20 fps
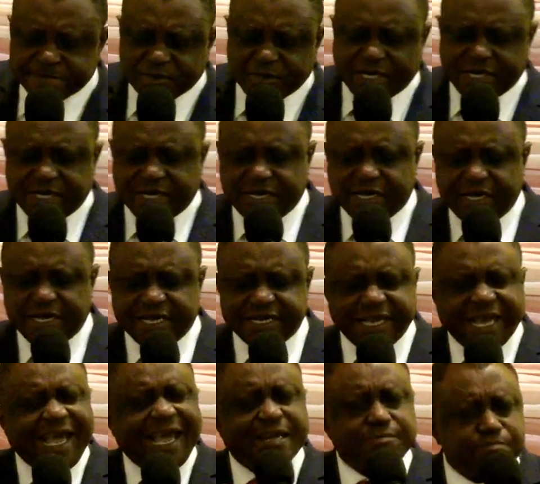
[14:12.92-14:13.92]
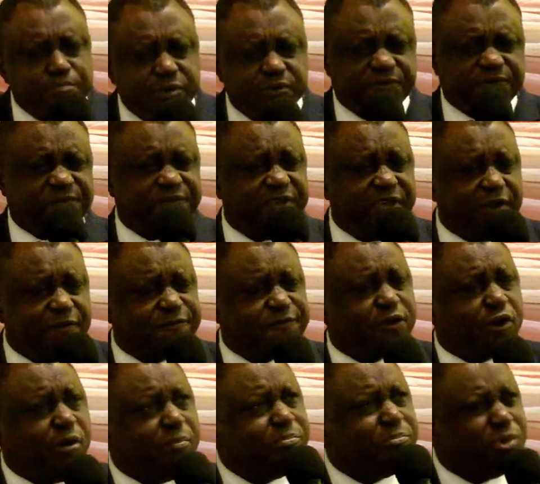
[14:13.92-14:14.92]
an atmosphere of
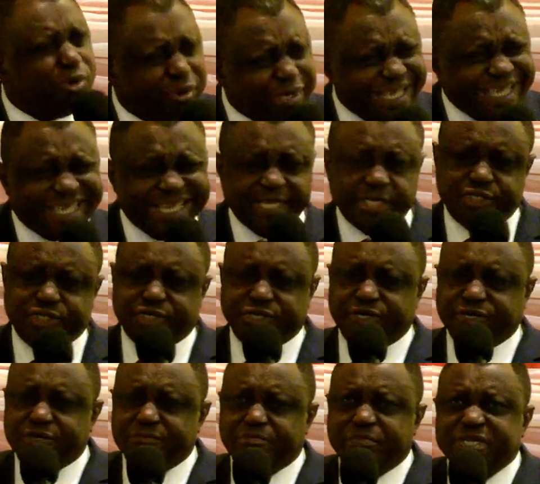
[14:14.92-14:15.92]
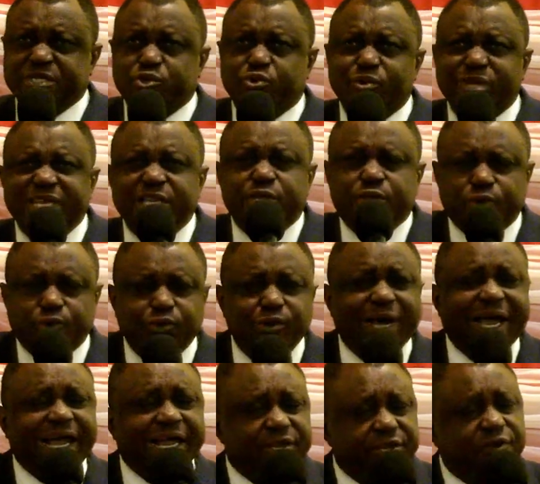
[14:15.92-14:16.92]
communication between
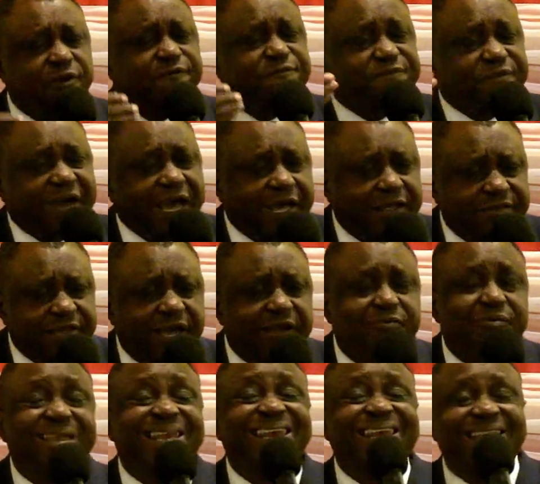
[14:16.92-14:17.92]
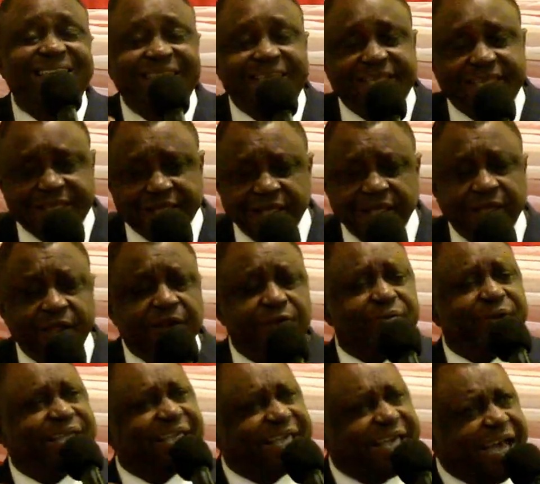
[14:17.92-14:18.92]
you and your Father
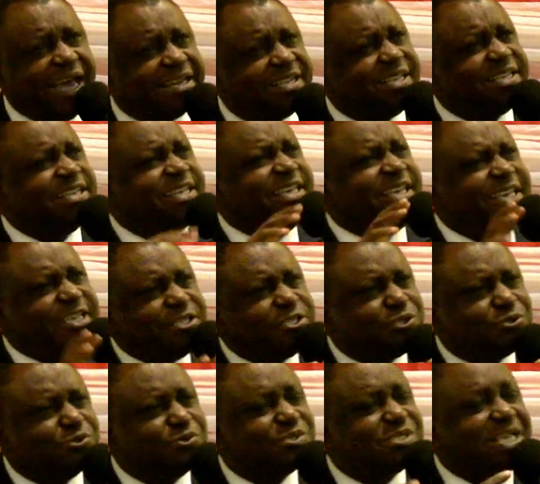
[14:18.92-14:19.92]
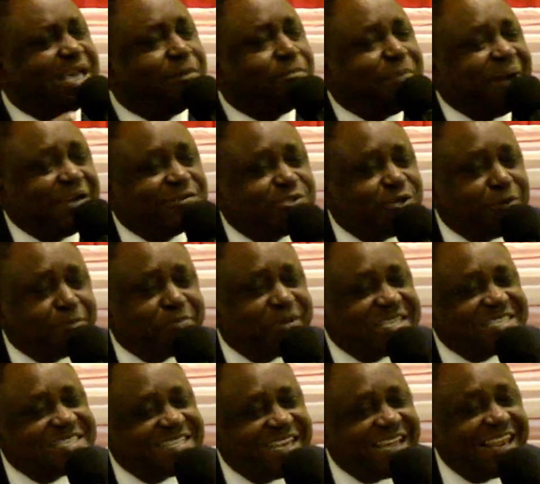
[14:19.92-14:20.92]
regarding issues about your
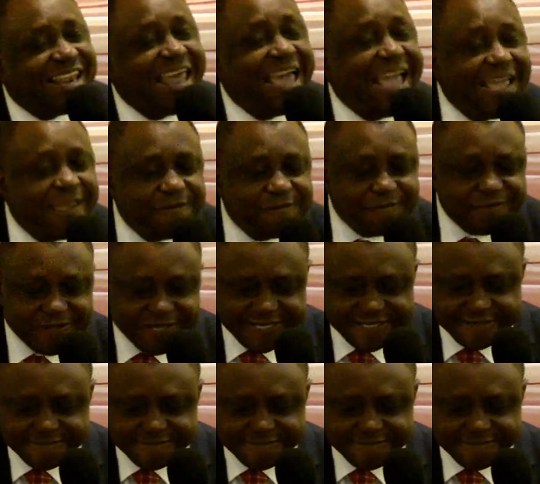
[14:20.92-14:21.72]
personal life.